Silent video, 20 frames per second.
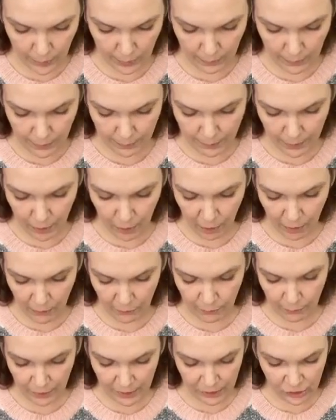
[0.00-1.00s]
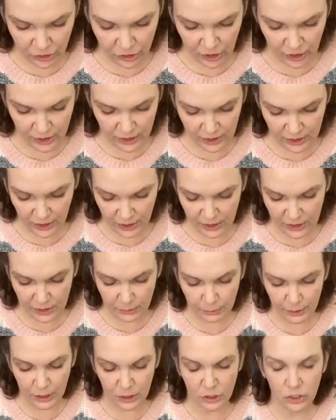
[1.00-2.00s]
I might be off by just a
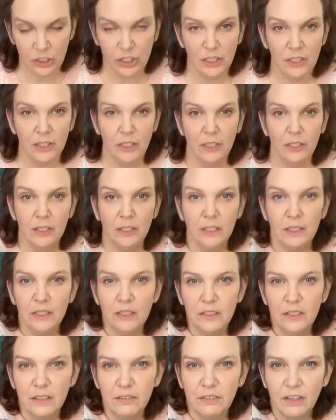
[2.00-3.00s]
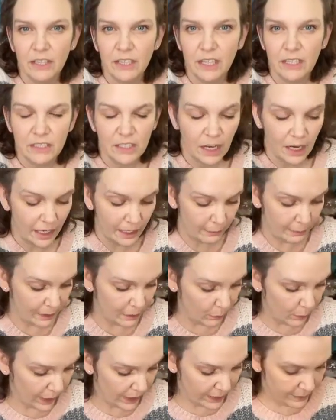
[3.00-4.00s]
smidge. See, I've got that tiny bit
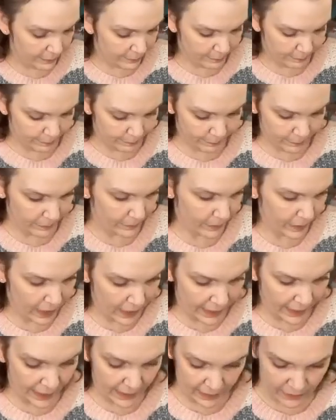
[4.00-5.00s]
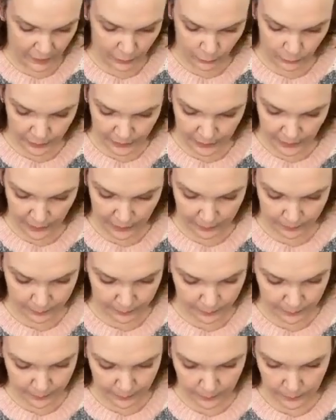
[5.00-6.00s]
of white. I can't deal with that.
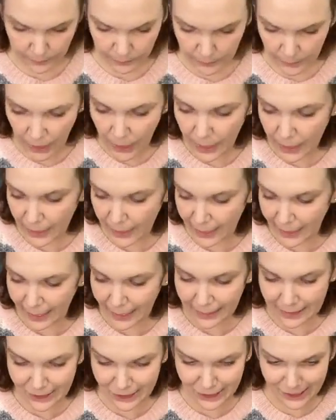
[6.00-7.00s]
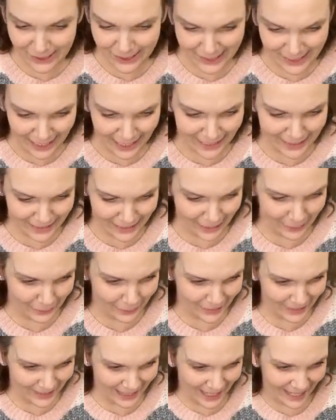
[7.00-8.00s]
I just can't
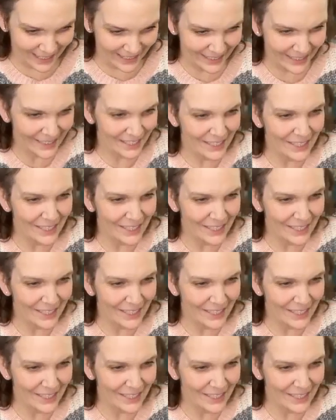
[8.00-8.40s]
deal with that.